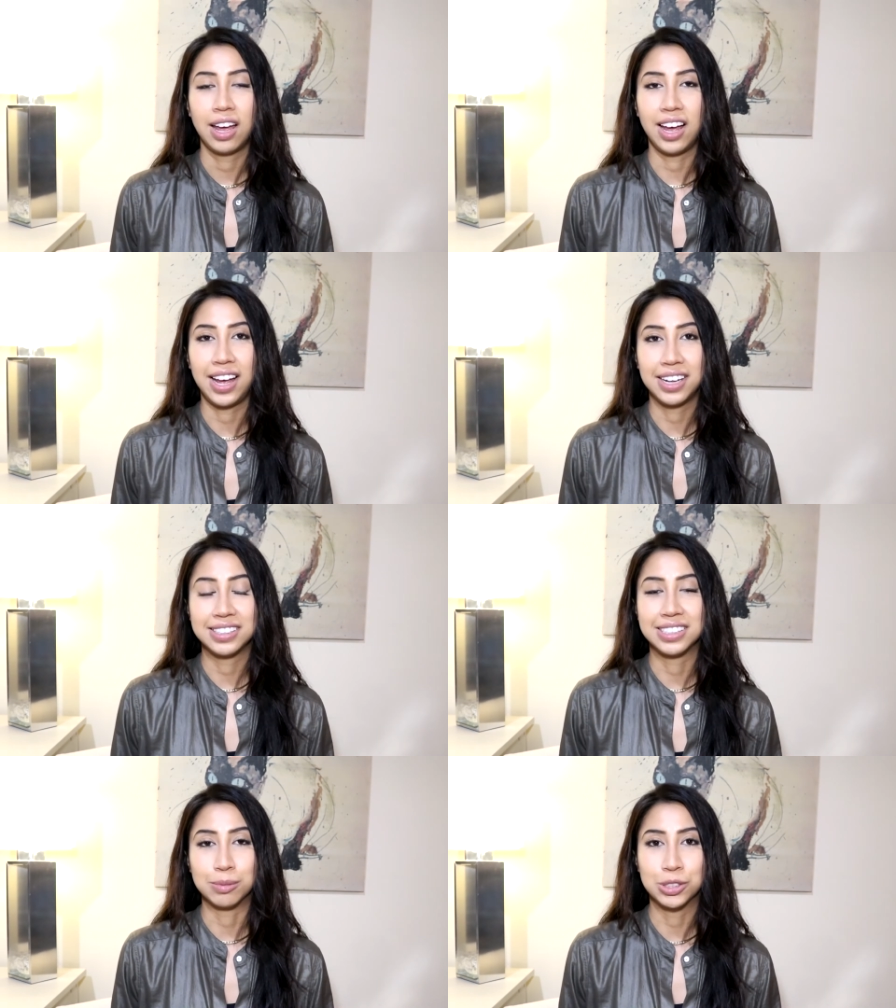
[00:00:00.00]
And
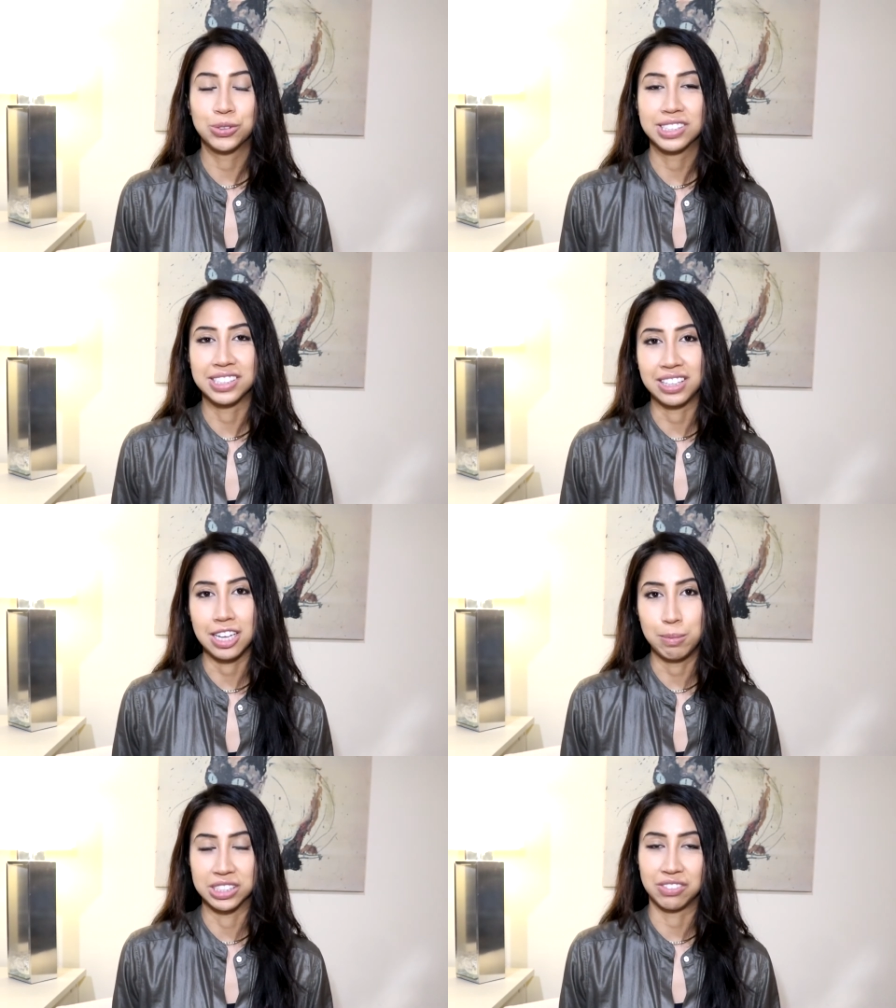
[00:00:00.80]
some schools state that
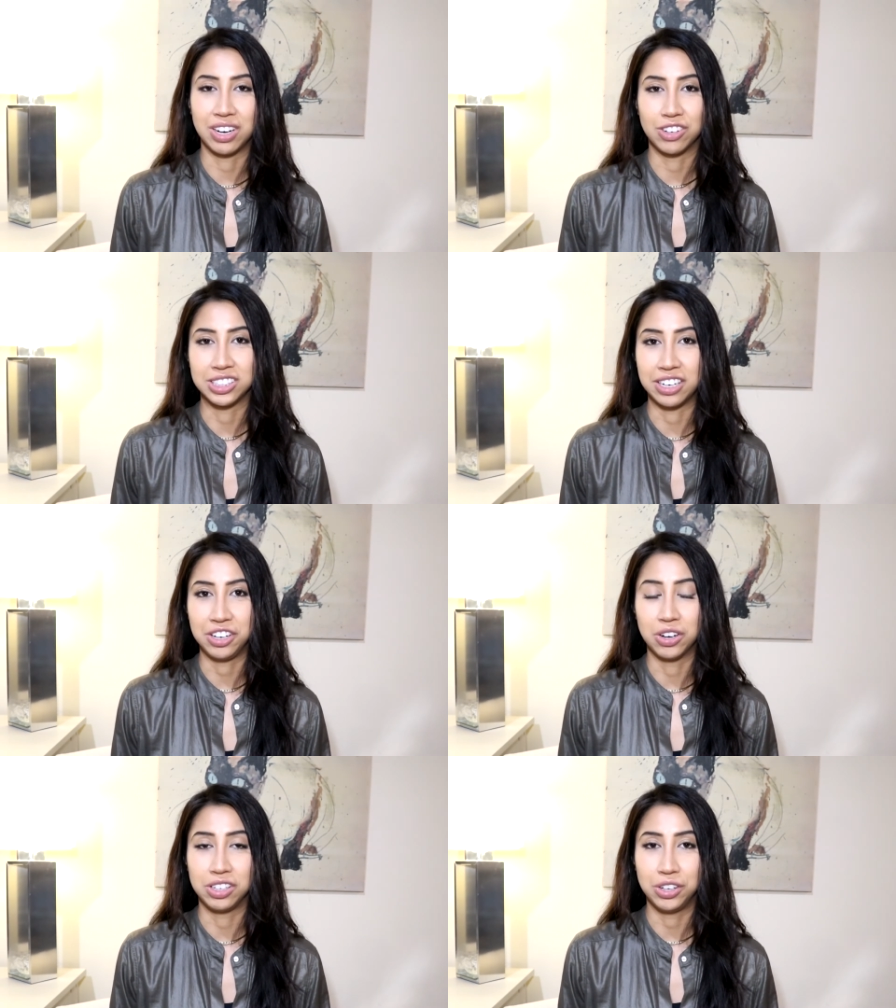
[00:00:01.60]
you must have never
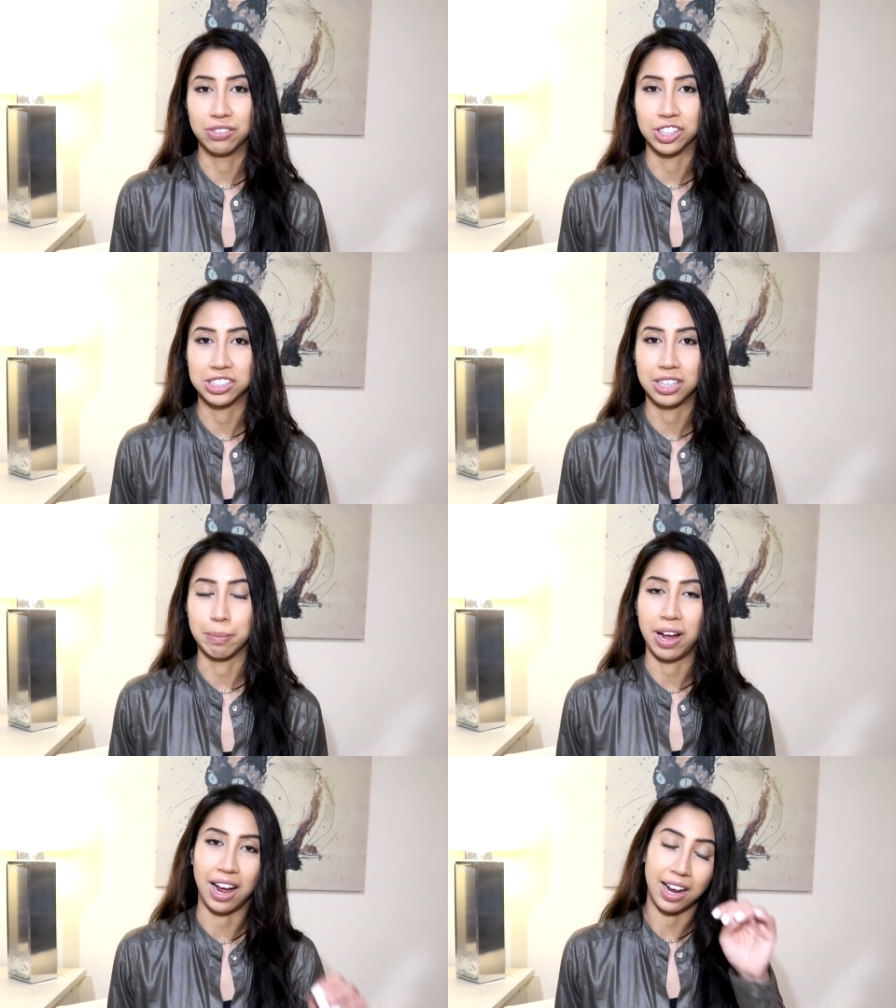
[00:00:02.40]
attended university in the
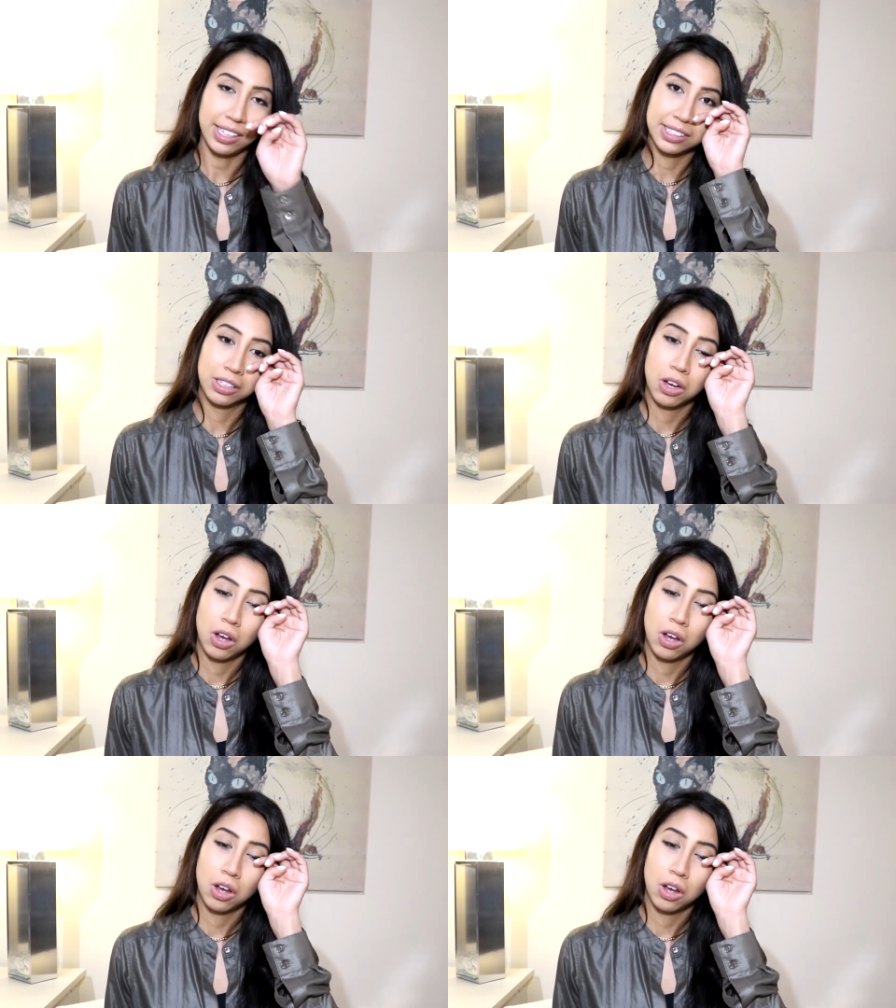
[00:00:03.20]
past,